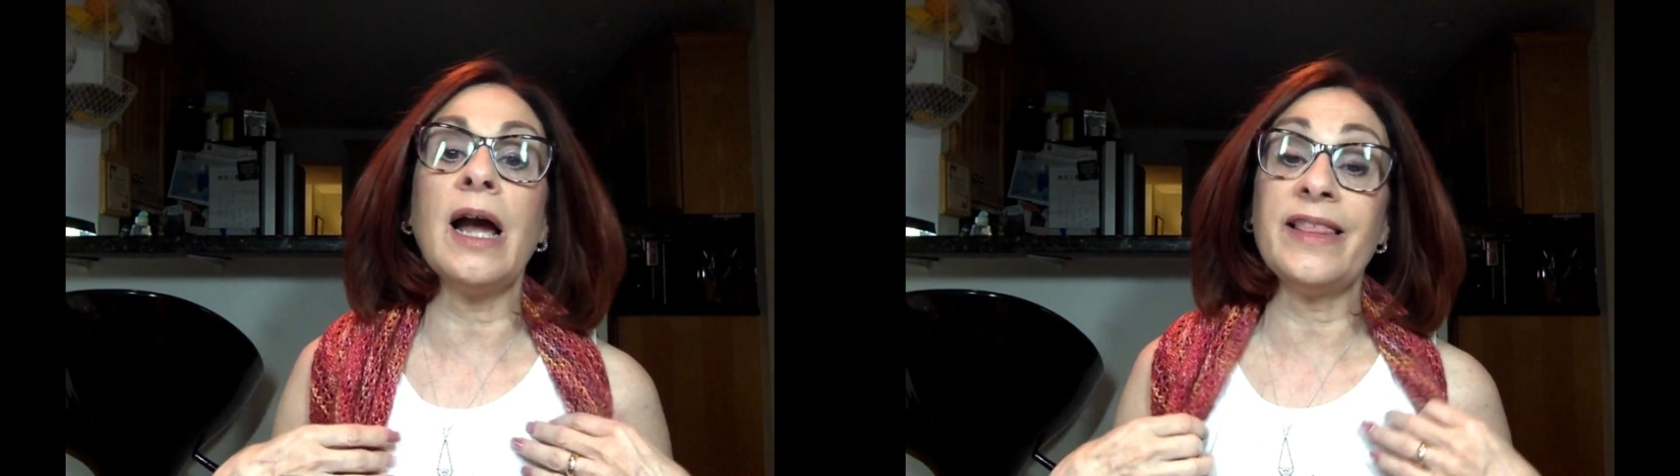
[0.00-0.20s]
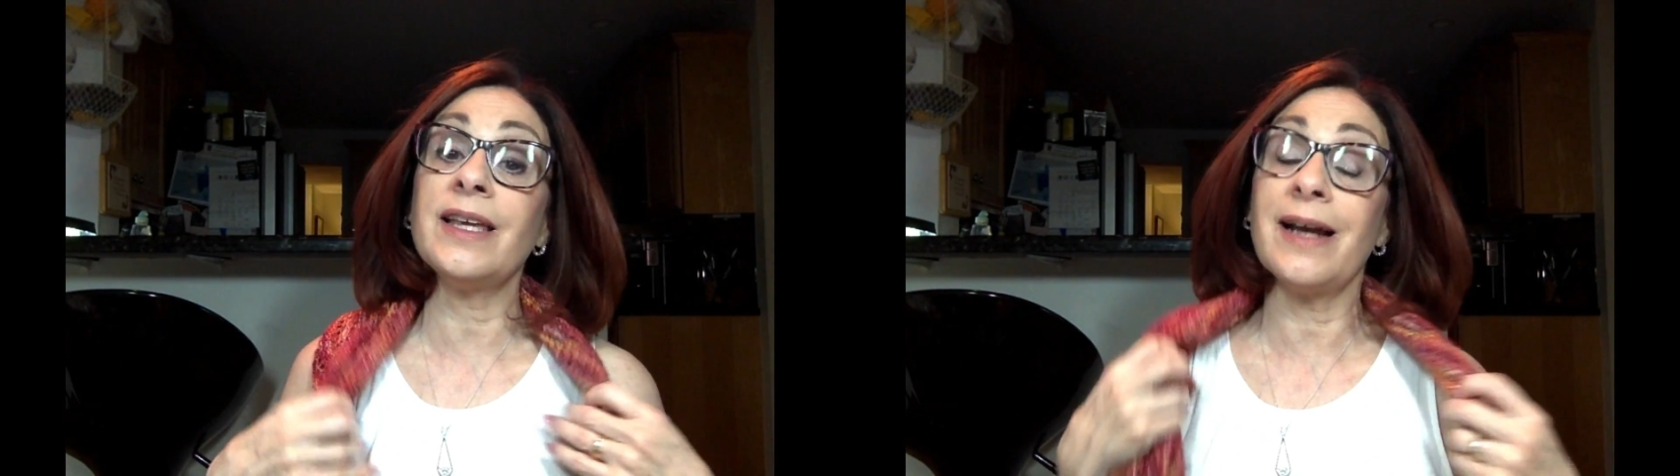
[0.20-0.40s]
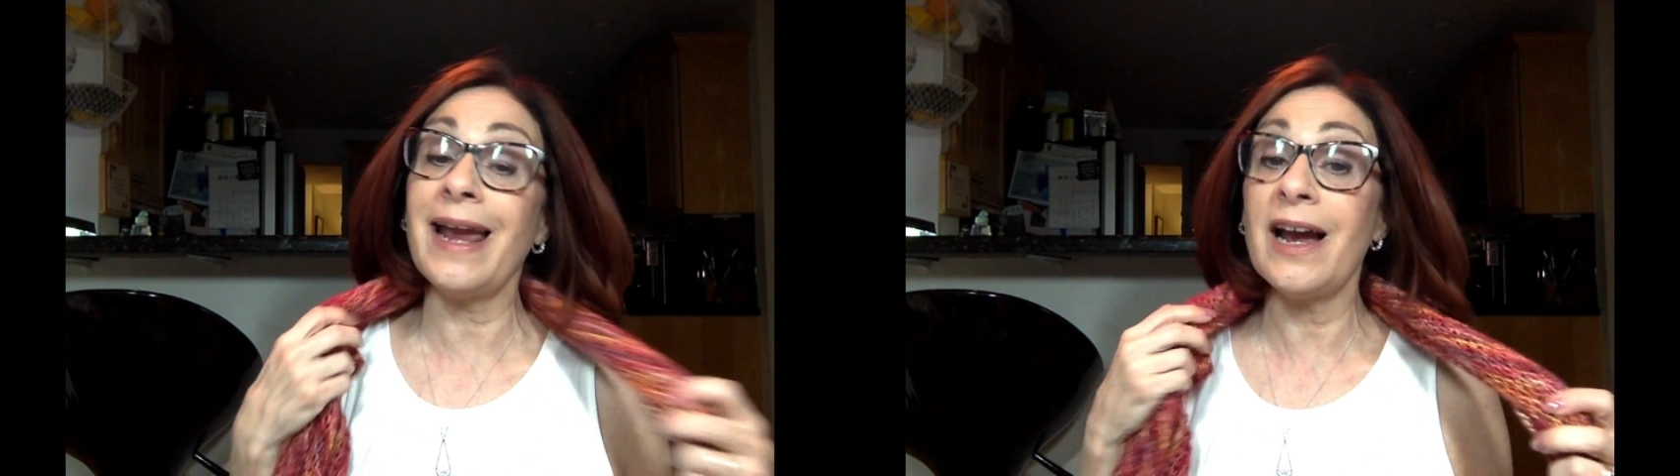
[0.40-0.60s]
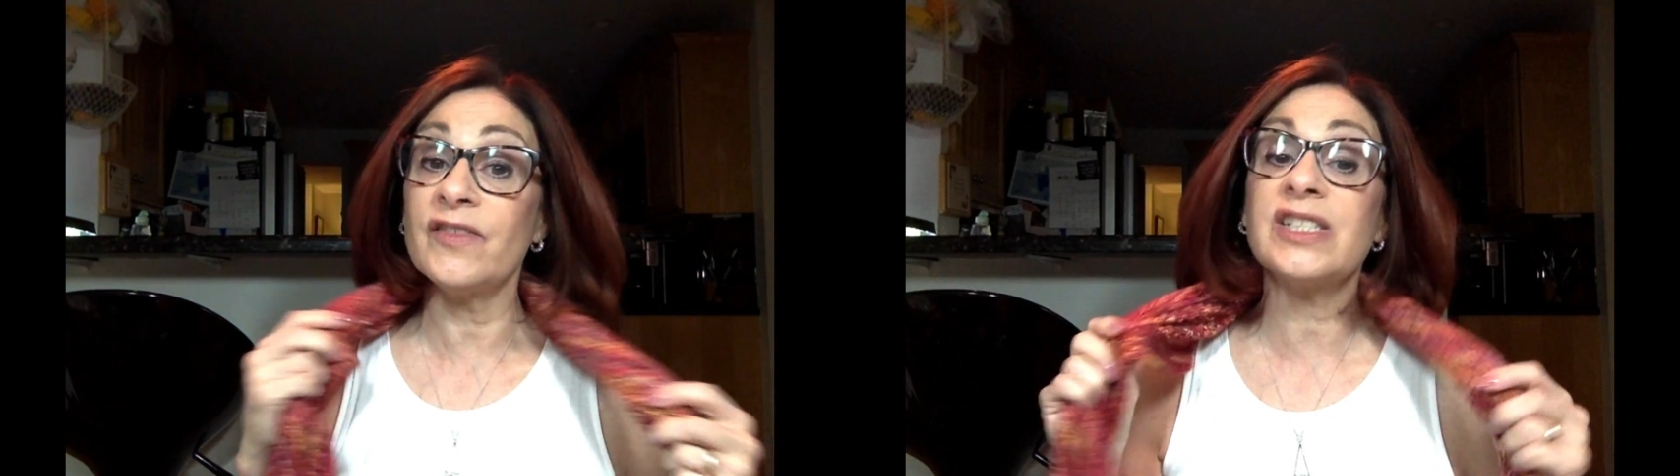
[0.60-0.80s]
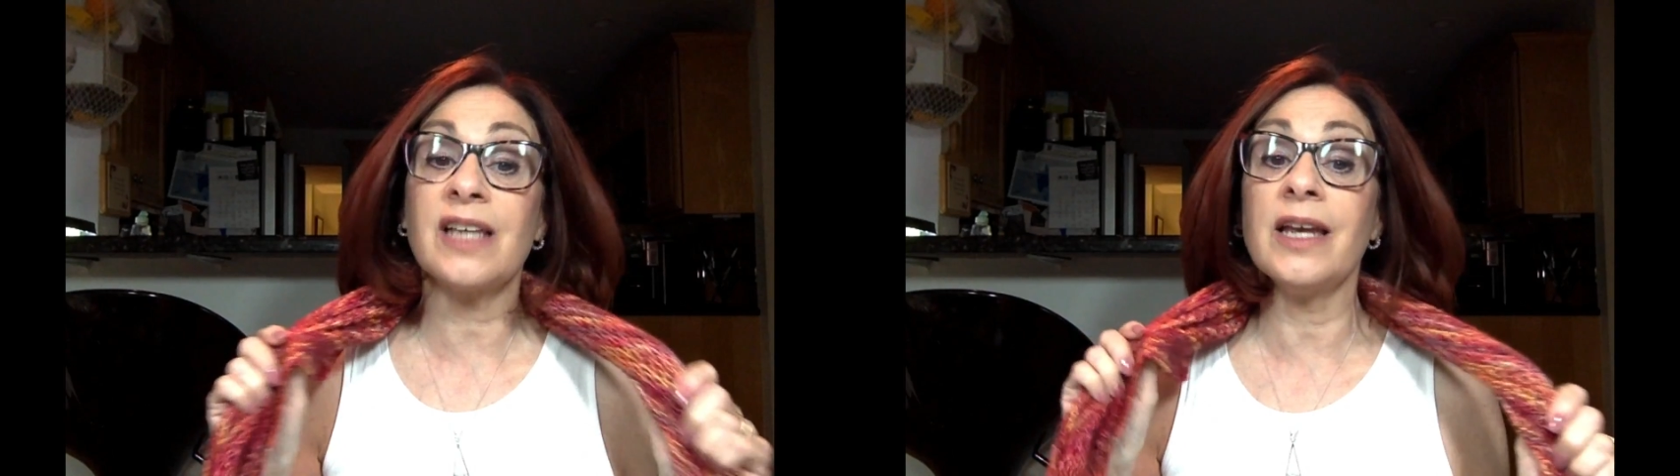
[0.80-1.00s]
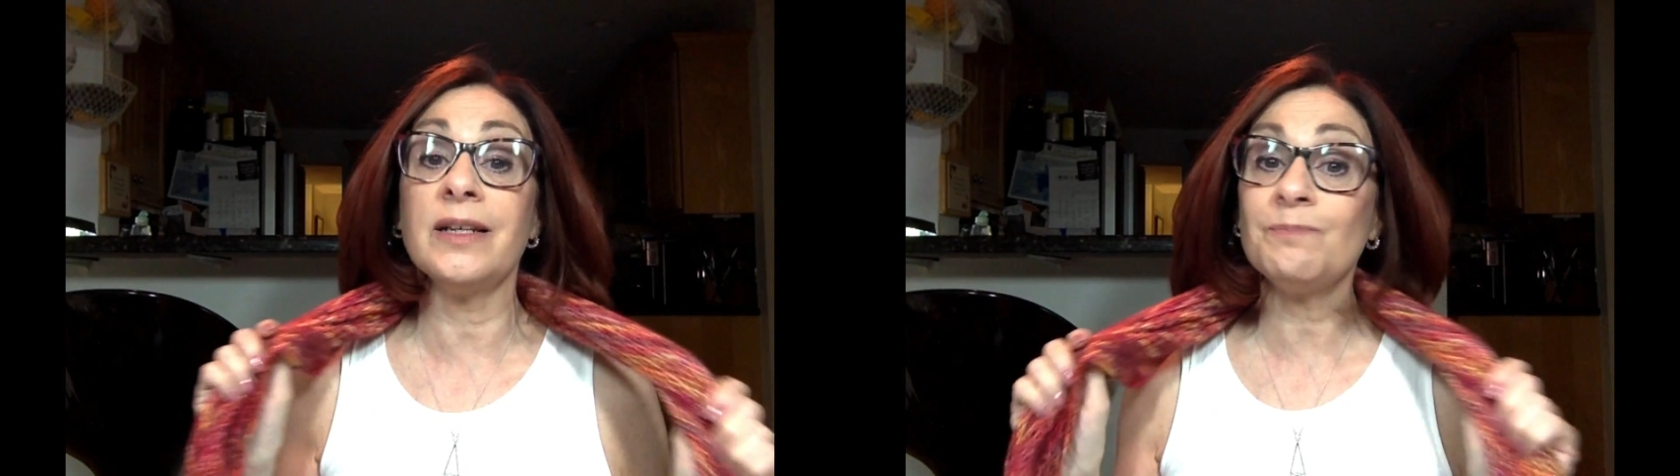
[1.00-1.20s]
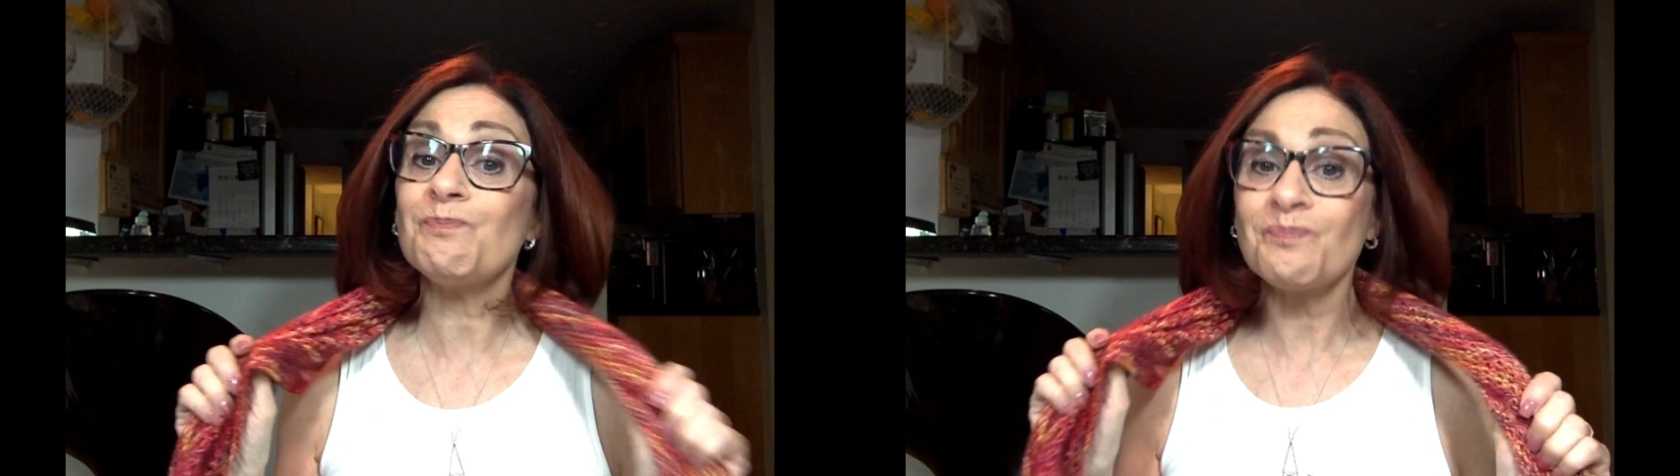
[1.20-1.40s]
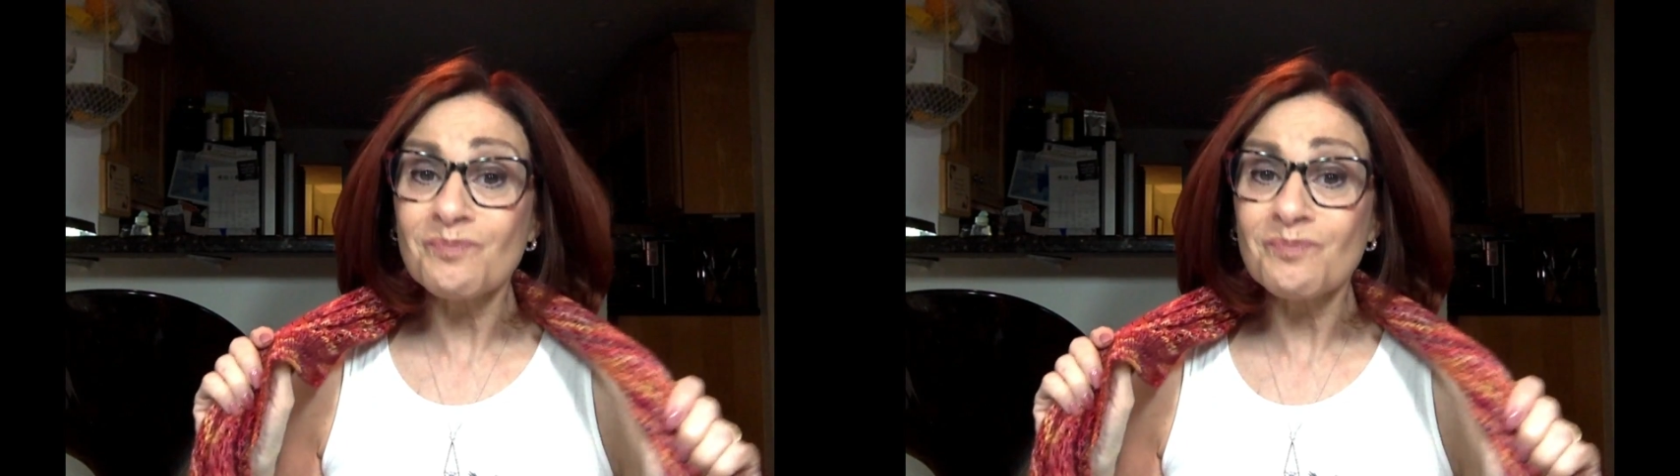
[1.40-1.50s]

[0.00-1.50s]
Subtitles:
I think I have a skein